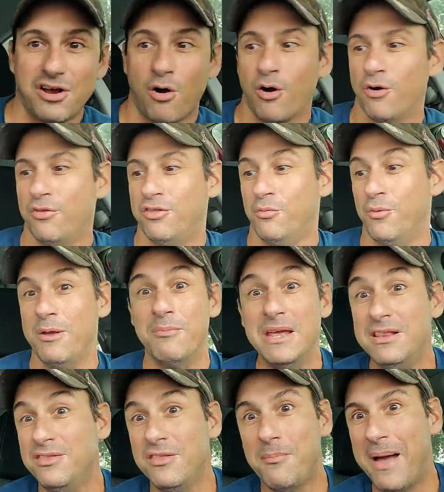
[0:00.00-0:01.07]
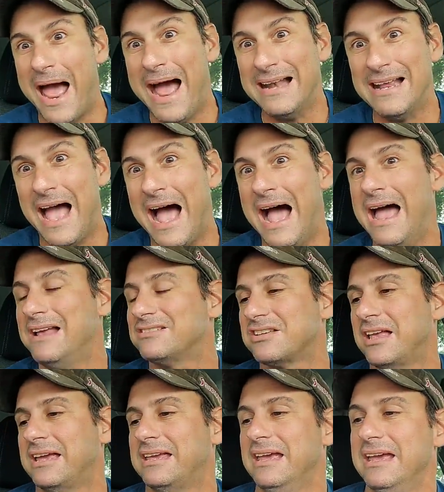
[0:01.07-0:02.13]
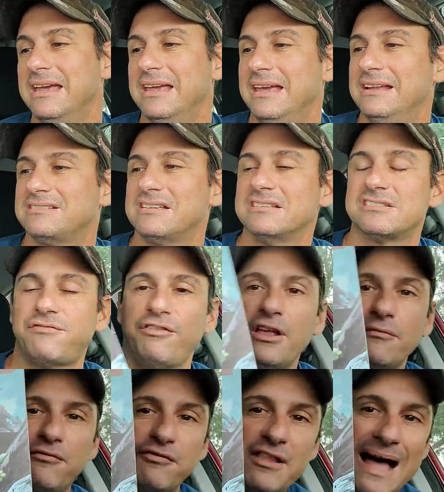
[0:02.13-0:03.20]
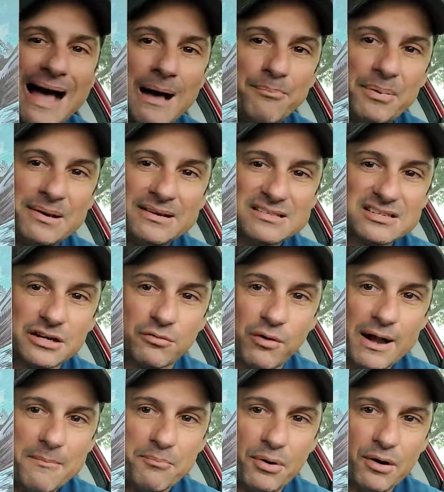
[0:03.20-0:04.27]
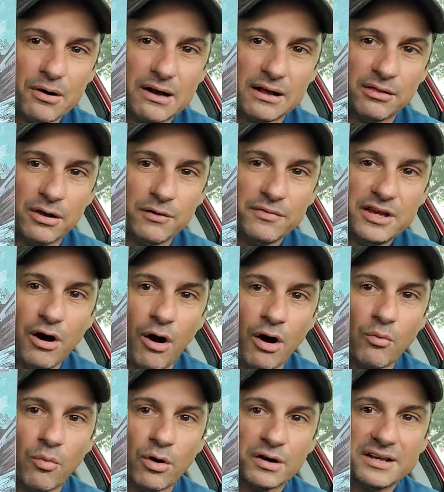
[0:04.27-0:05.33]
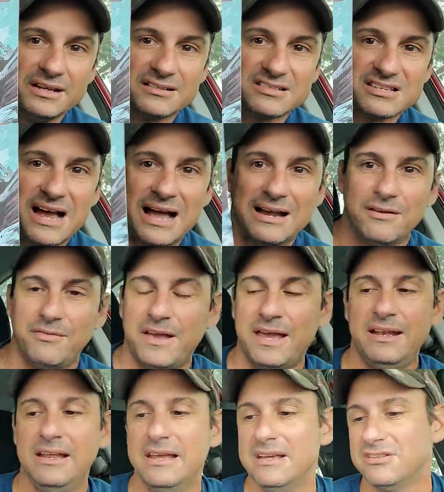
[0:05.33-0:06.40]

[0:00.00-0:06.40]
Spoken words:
Are the women the bad guys? Like, it's this flip-flop, and it's a great book. I love the artwork inside of it.